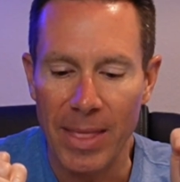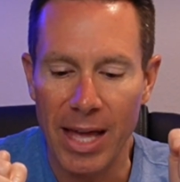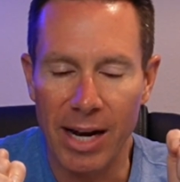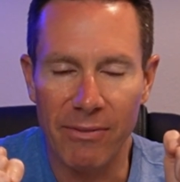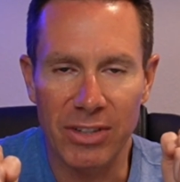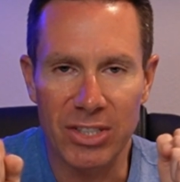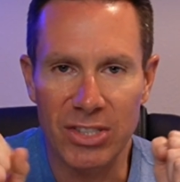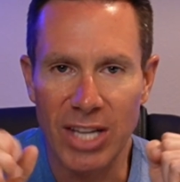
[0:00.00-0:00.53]
And
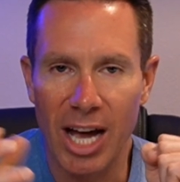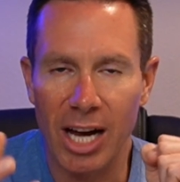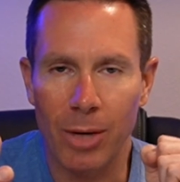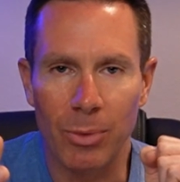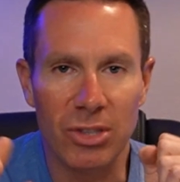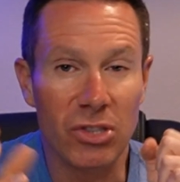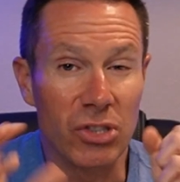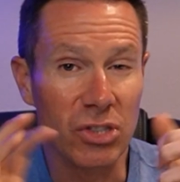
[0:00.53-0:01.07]
if a
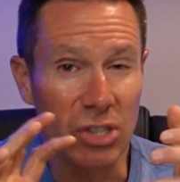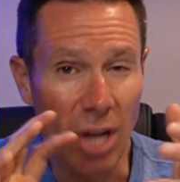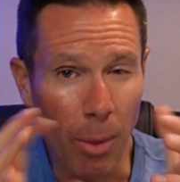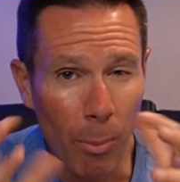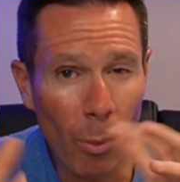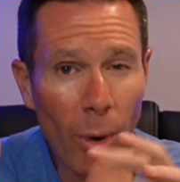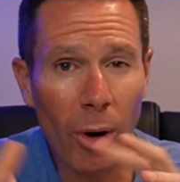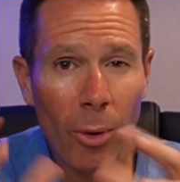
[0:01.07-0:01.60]
stock was
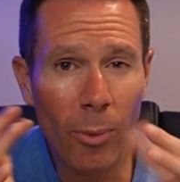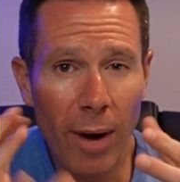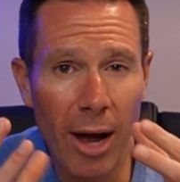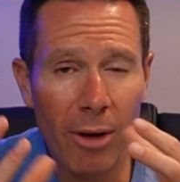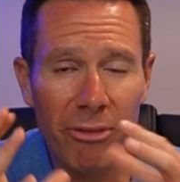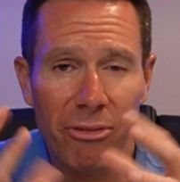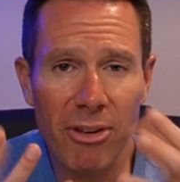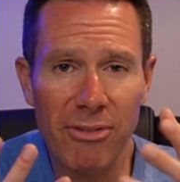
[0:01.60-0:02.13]
somewhere
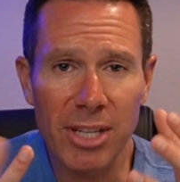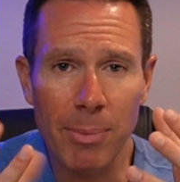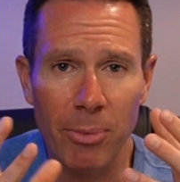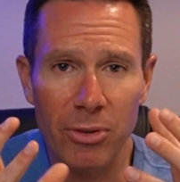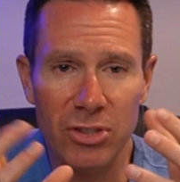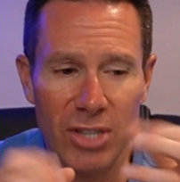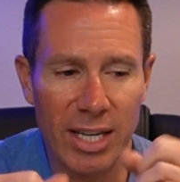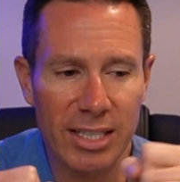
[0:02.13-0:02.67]
around
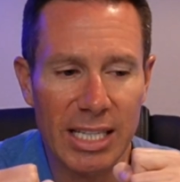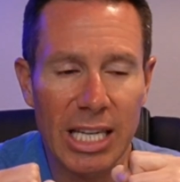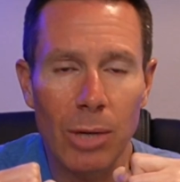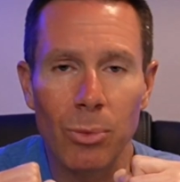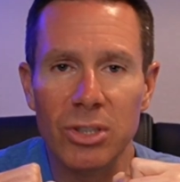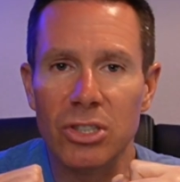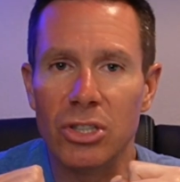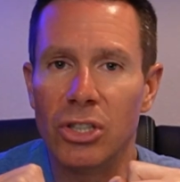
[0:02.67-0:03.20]
50%,
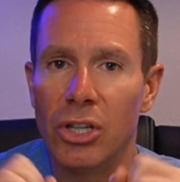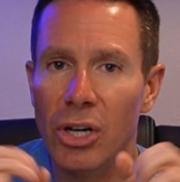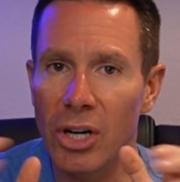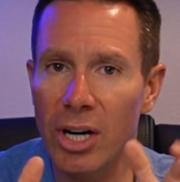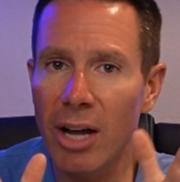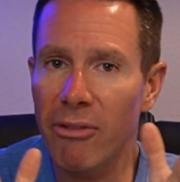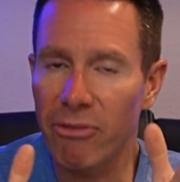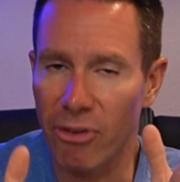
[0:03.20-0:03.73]
it was good
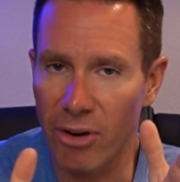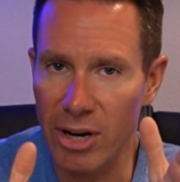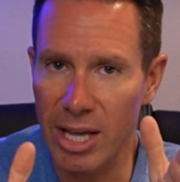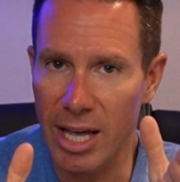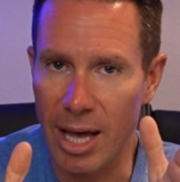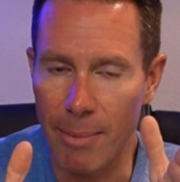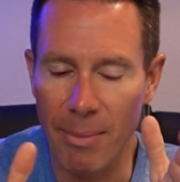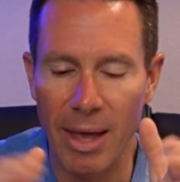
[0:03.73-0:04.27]
enough for
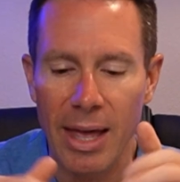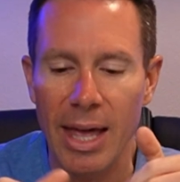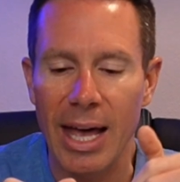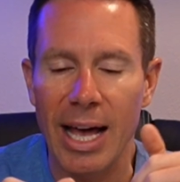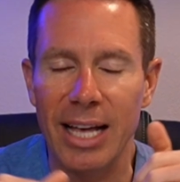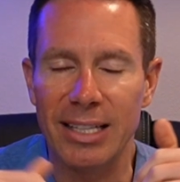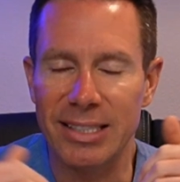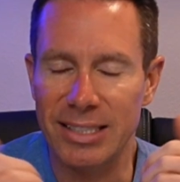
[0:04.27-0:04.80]
him.
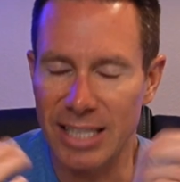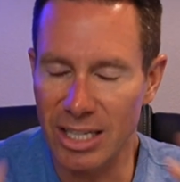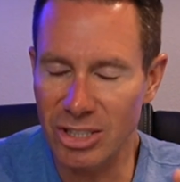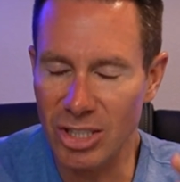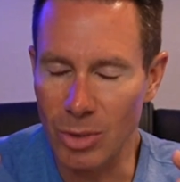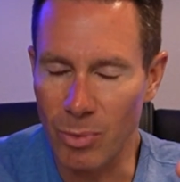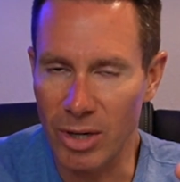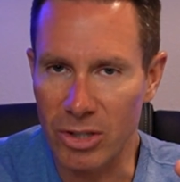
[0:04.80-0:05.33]

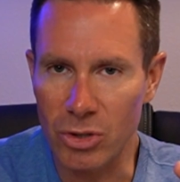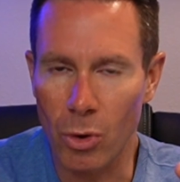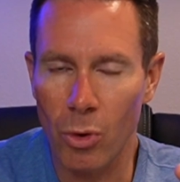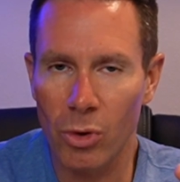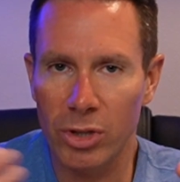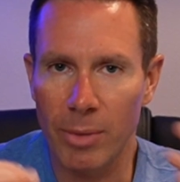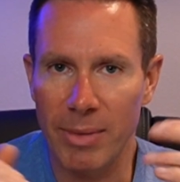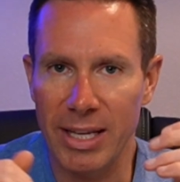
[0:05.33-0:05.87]
Essentially what it
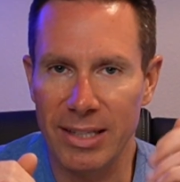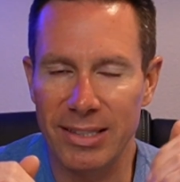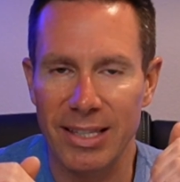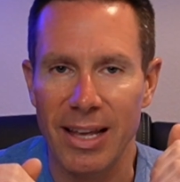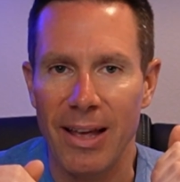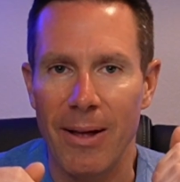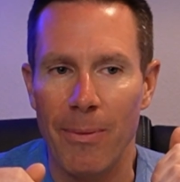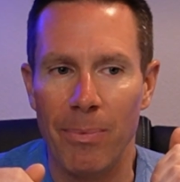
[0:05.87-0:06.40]
told him is
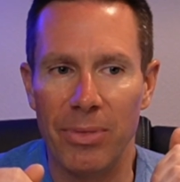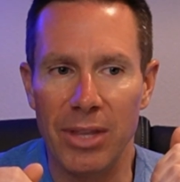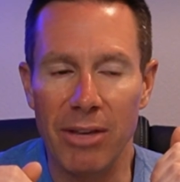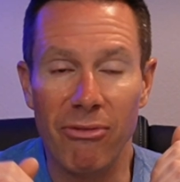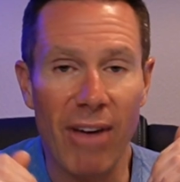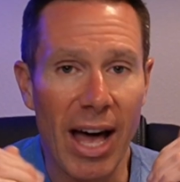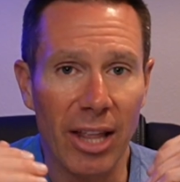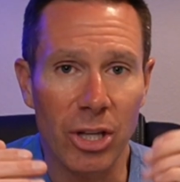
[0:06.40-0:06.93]
the
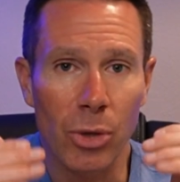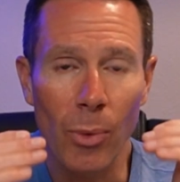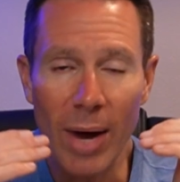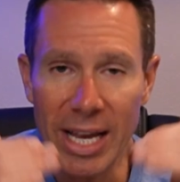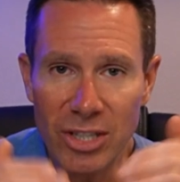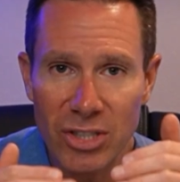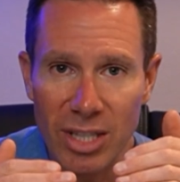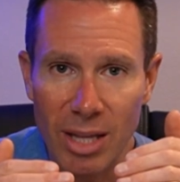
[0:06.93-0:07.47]

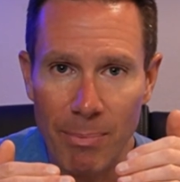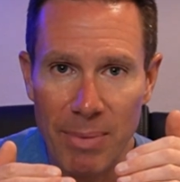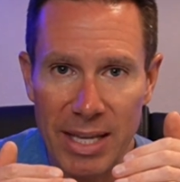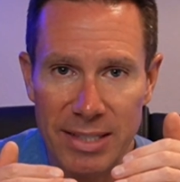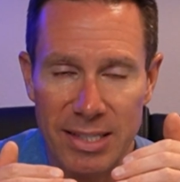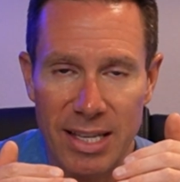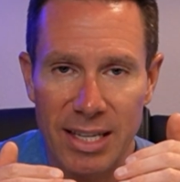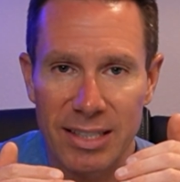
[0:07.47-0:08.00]
valuation of the
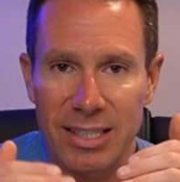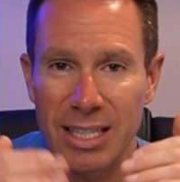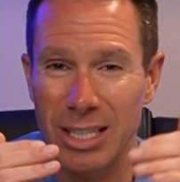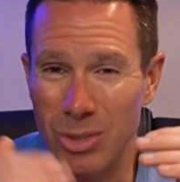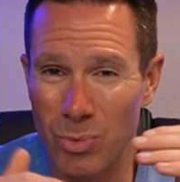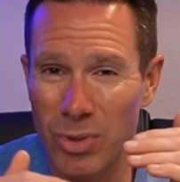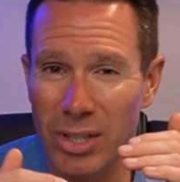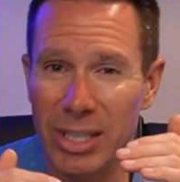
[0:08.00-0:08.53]
business
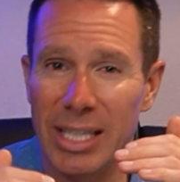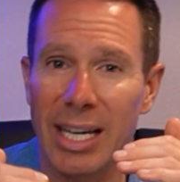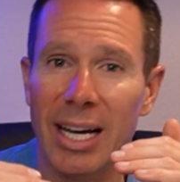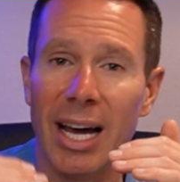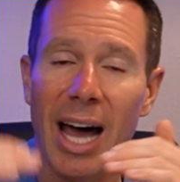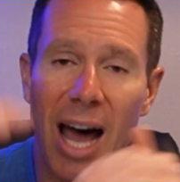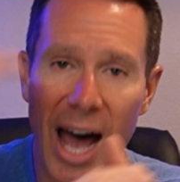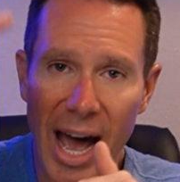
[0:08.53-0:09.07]
is really
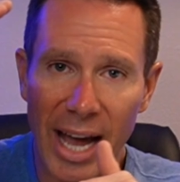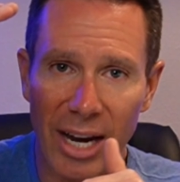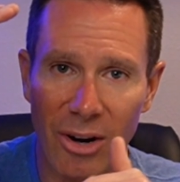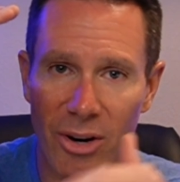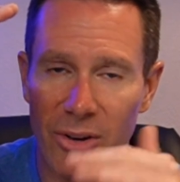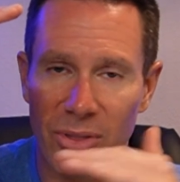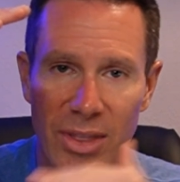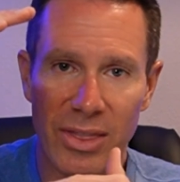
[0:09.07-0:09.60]

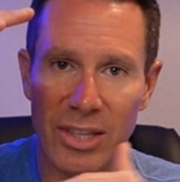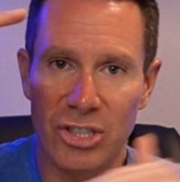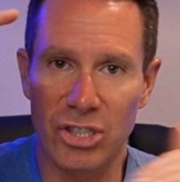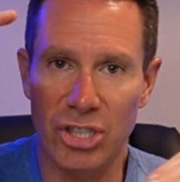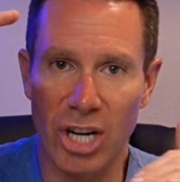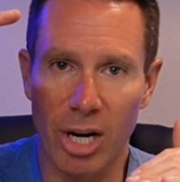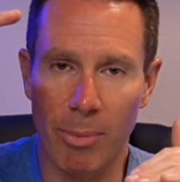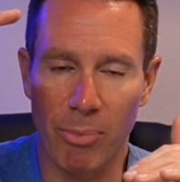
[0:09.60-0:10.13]
higher than the
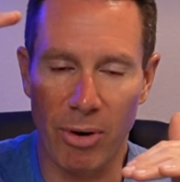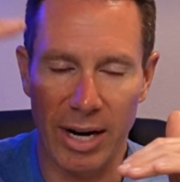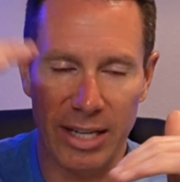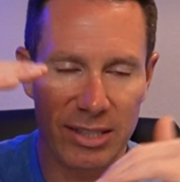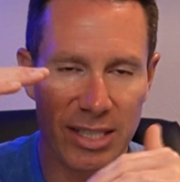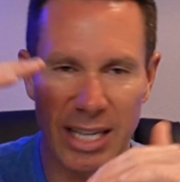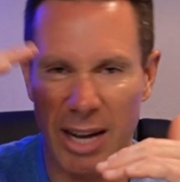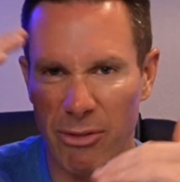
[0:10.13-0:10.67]
share
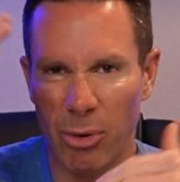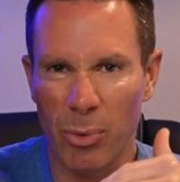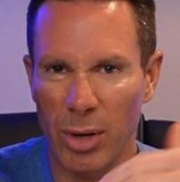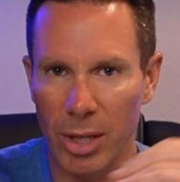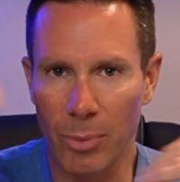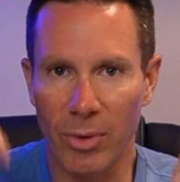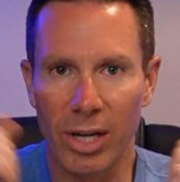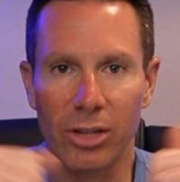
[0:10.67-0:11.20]
price. You never
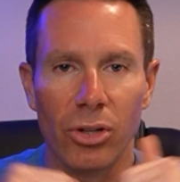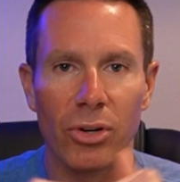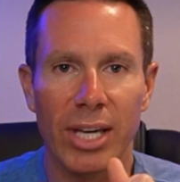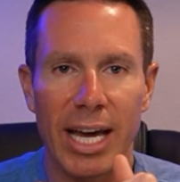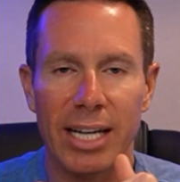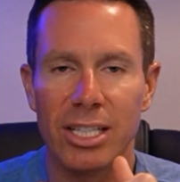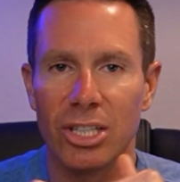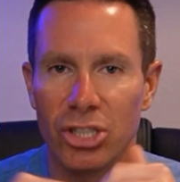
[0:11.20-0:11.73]
really want to look
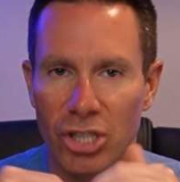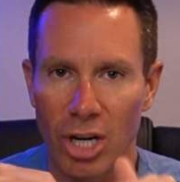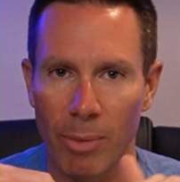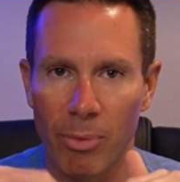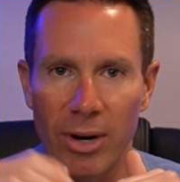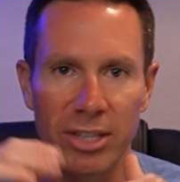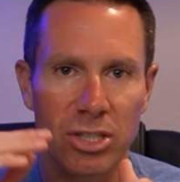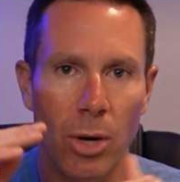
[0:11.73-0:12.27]
at share
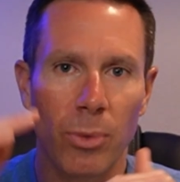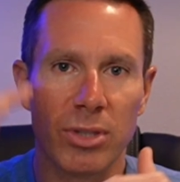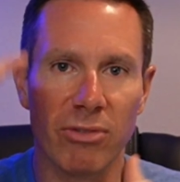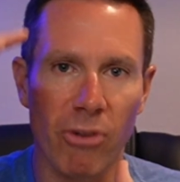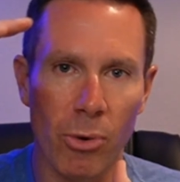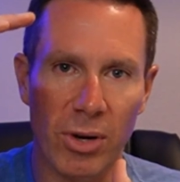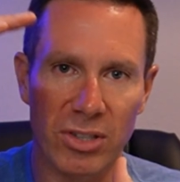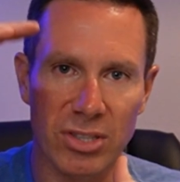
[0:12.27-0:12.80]
price, always
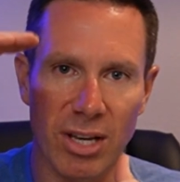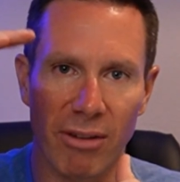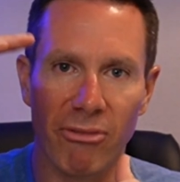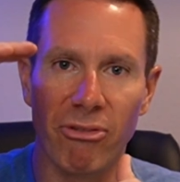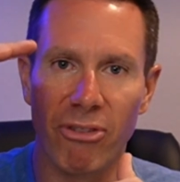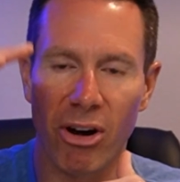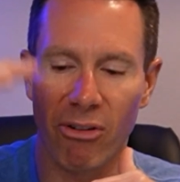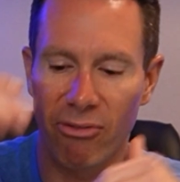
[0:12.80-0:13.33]
focus on
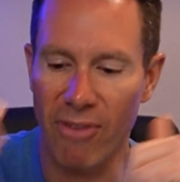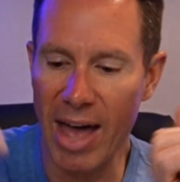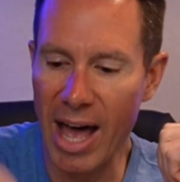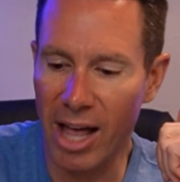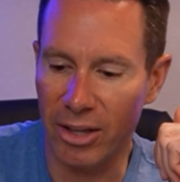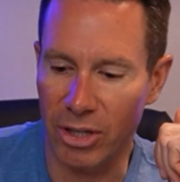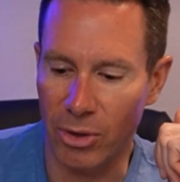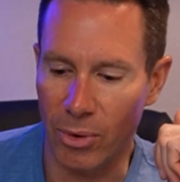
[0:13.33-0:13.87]
fair
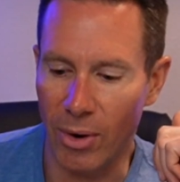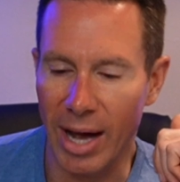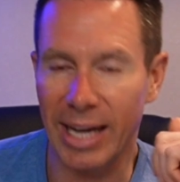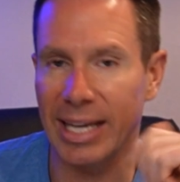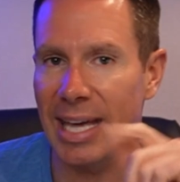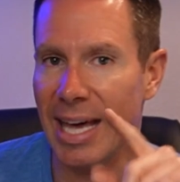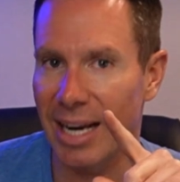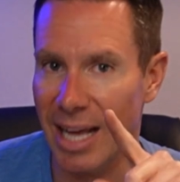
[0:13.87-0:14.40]
value. I
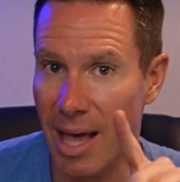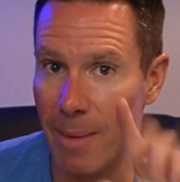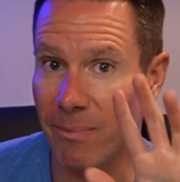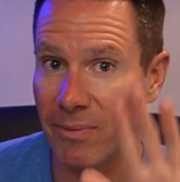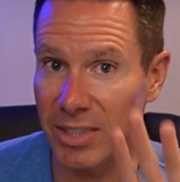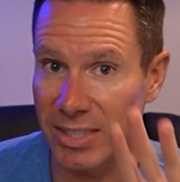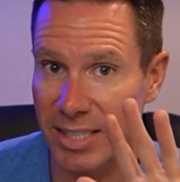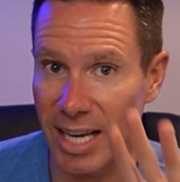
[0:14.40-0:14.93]
can't
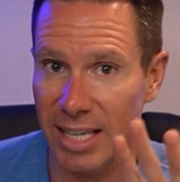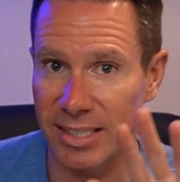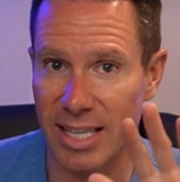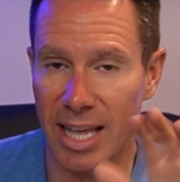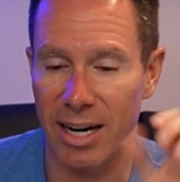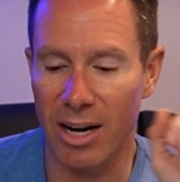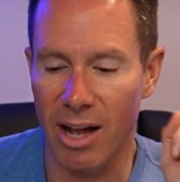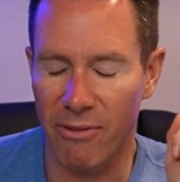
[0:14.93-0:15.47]
emphasize
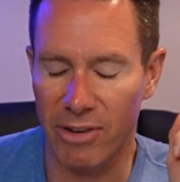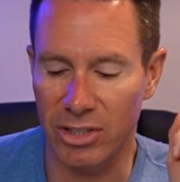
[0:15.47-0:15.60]
that enough.